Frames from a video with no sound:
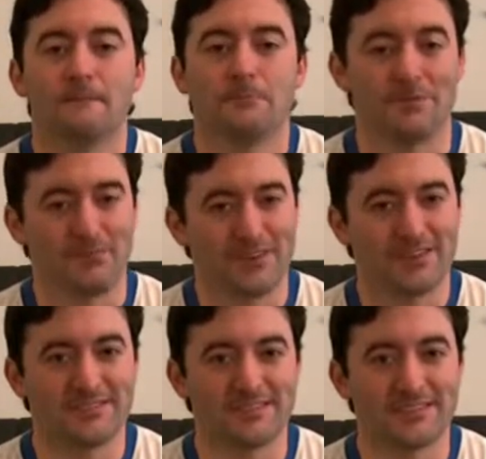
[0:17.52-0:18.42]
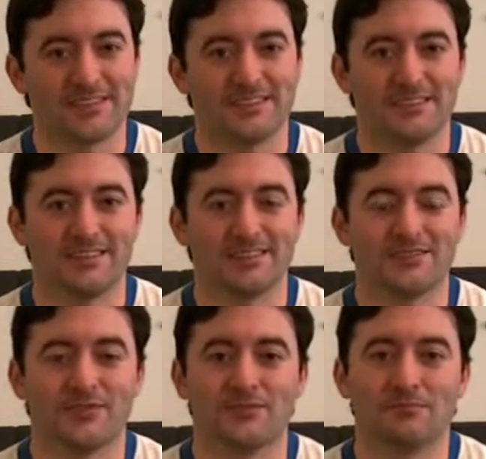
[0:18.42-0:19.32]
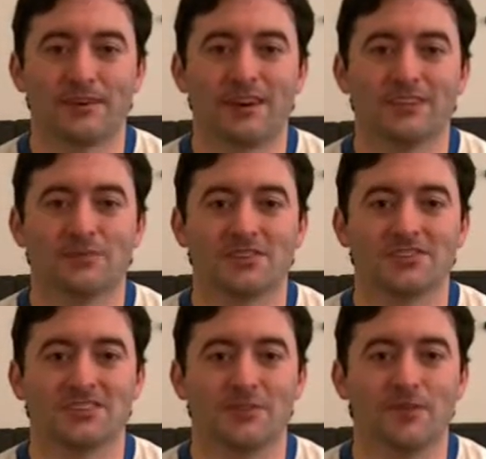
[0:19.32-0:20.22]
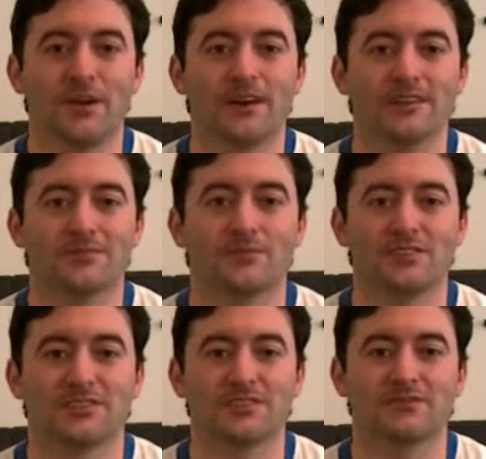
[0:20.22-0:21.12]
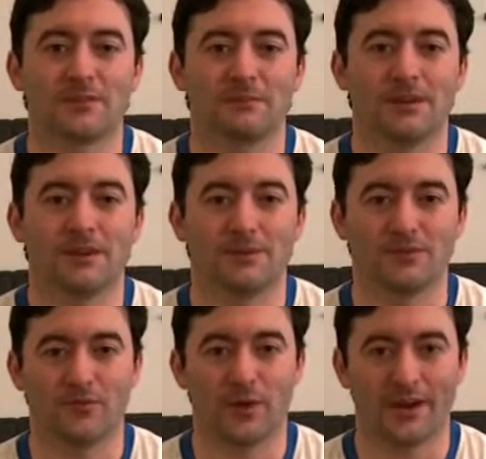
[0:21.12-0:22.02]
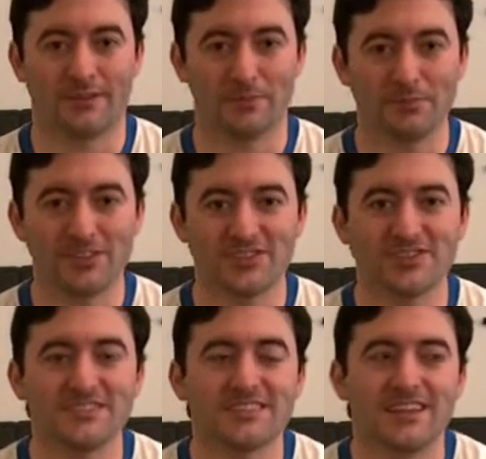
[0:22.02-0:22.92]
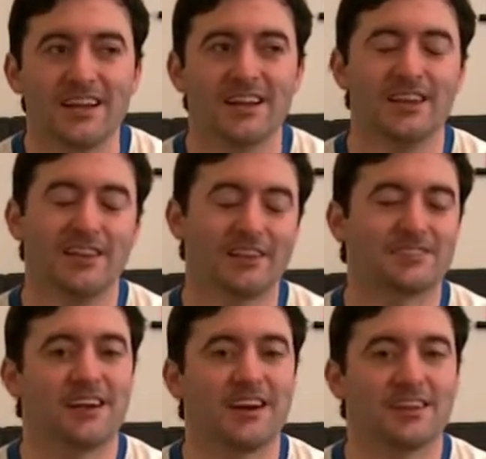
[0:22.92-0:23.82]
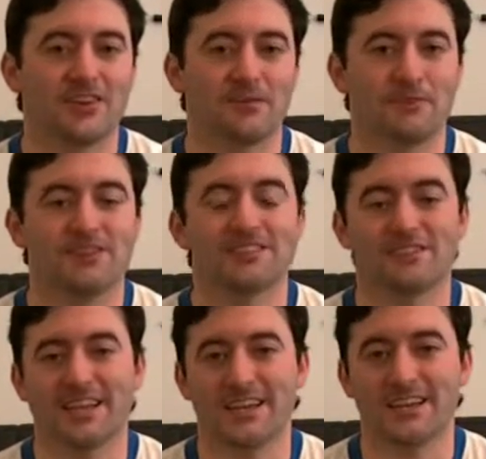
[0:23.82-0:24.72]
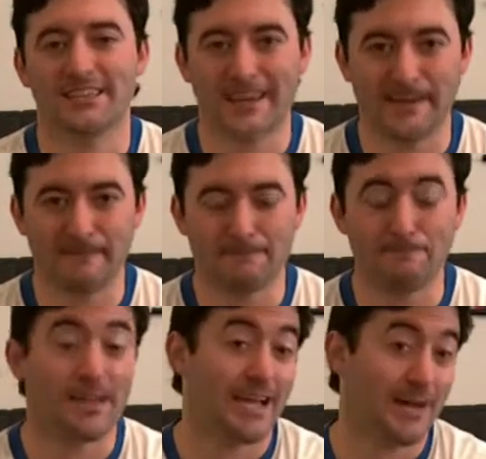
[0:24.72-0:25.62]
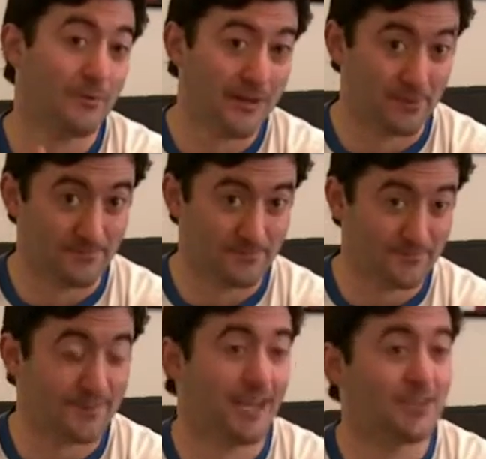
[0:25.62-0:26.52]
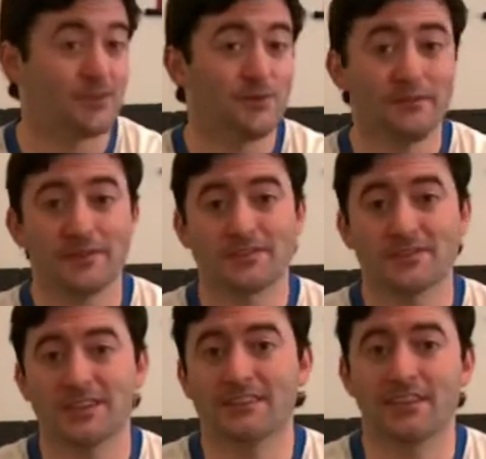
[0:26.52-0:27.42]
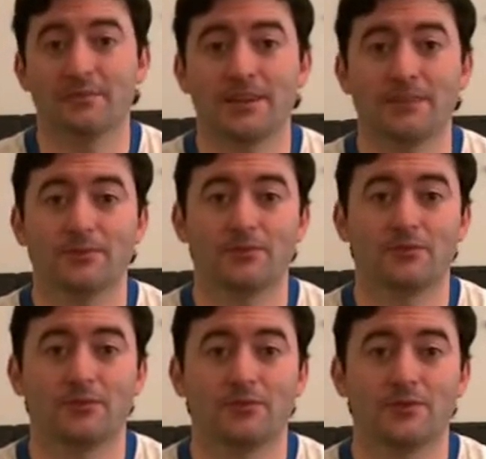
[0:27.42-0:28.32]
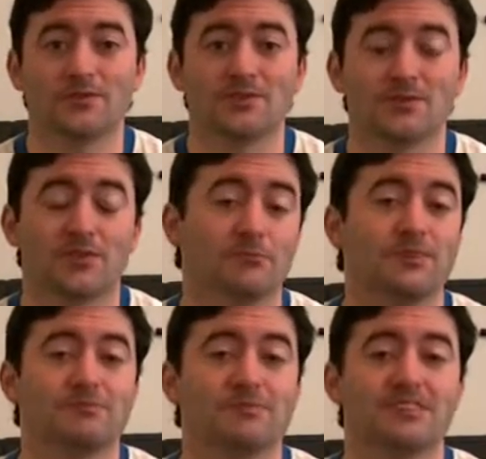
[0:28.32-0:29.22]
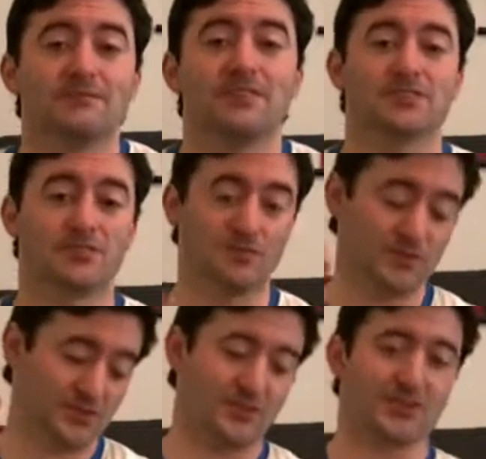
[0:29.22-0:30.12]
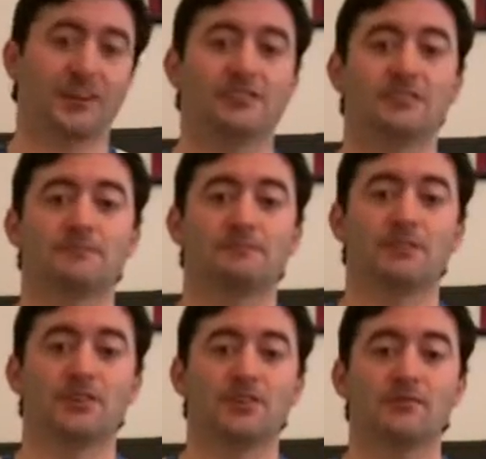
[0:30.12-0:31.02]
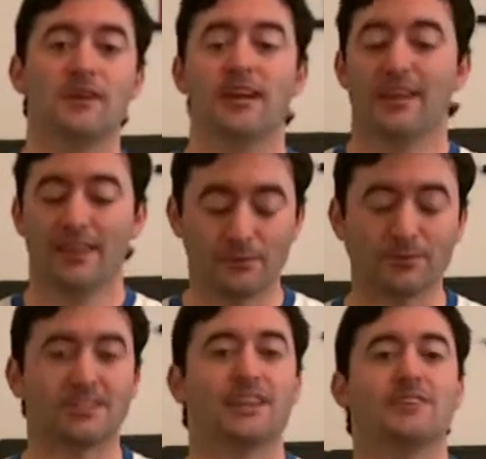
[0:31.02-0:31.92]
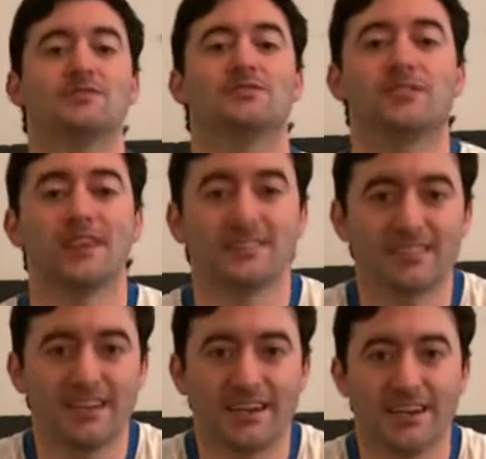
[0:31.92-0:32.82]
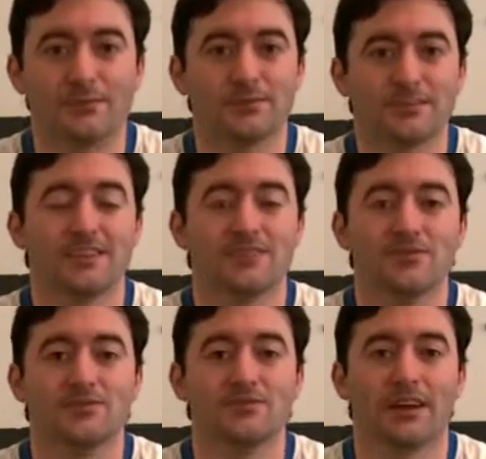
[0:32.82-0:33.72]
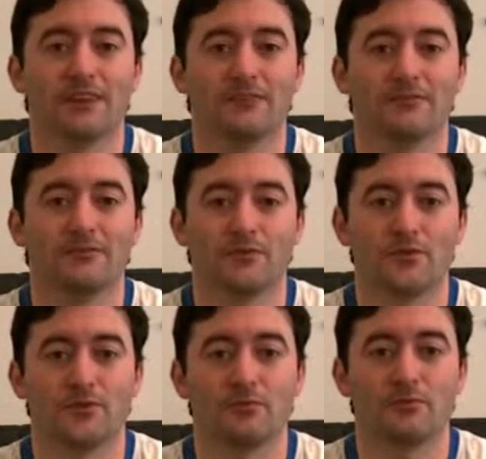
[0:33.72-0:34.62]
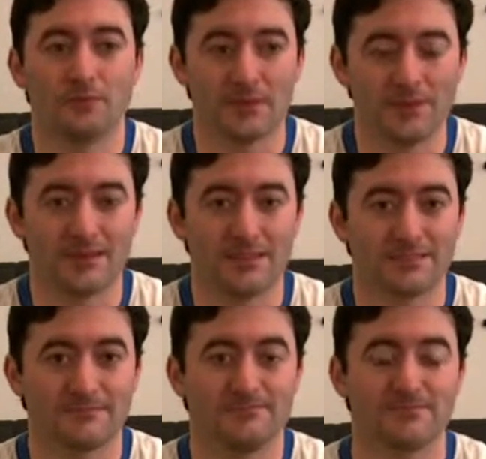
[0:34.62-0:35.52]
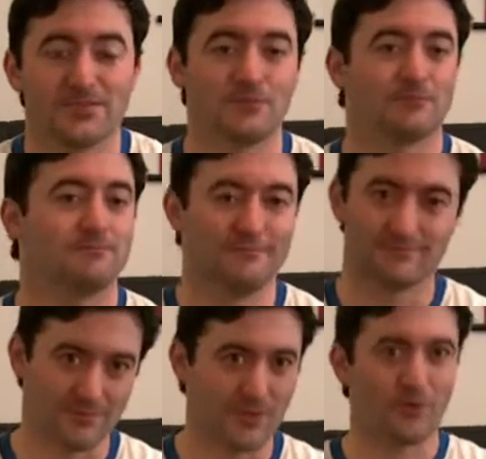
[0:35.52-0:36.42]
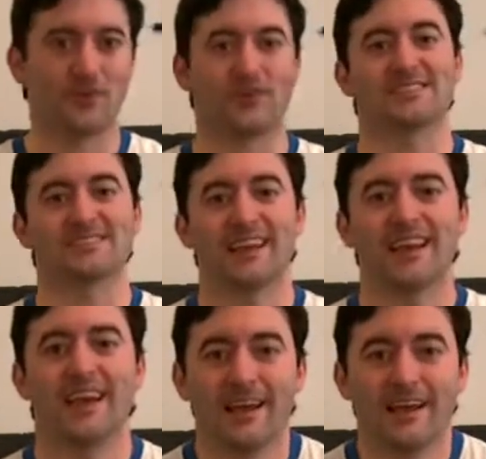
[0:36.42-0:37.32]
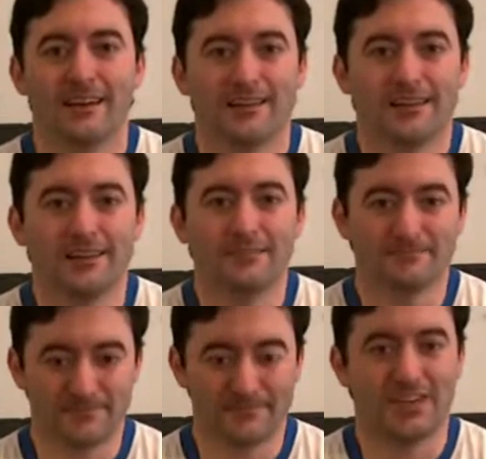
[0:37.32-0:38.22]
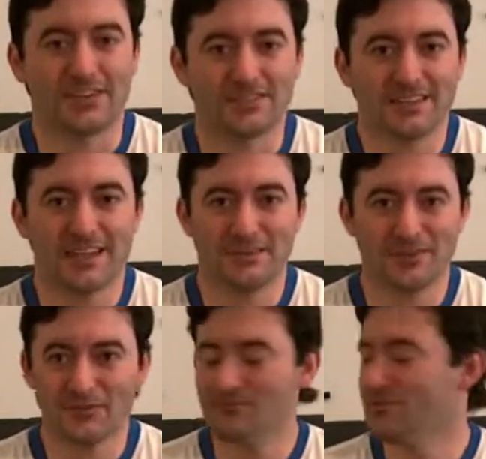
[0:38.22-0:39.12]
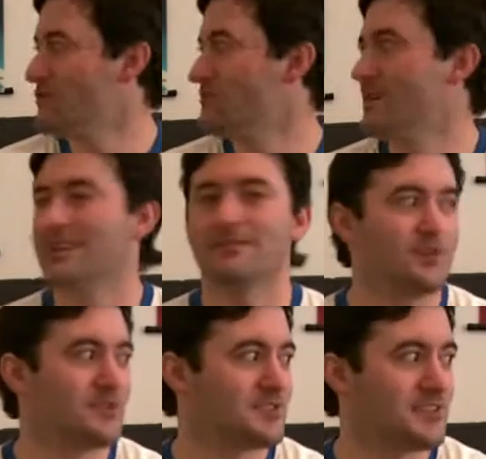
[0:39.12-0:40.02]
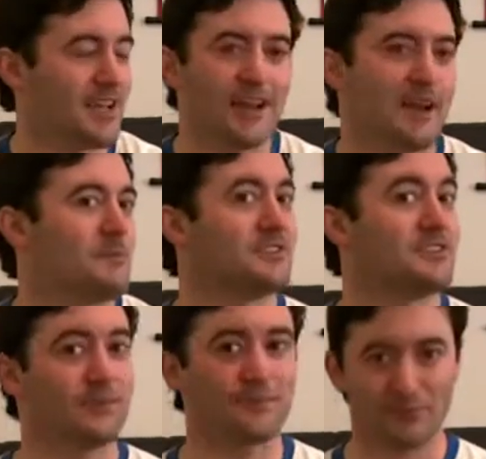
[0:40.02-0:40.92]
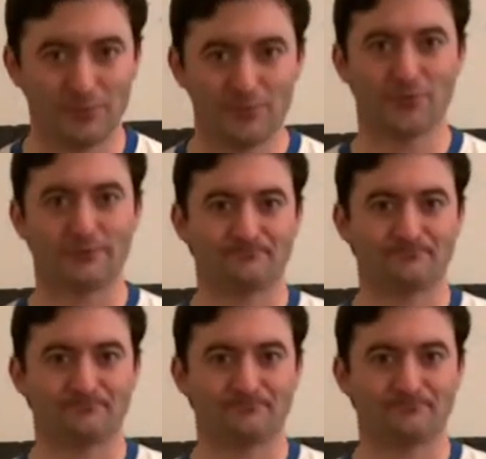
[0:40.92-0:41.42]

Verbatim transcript: but because it's owned by 20th Century Fox, which is run by a bunch of whining little bitches, it's not here because they've taken it down. However, I do have another site that I've been uploading my reviews to called Blip TV, so if you just click on the link below, it will take you to that site and it will take you to my review for Prometheus. So, no worries. On a side note, you may have noticed that I'm in a different room.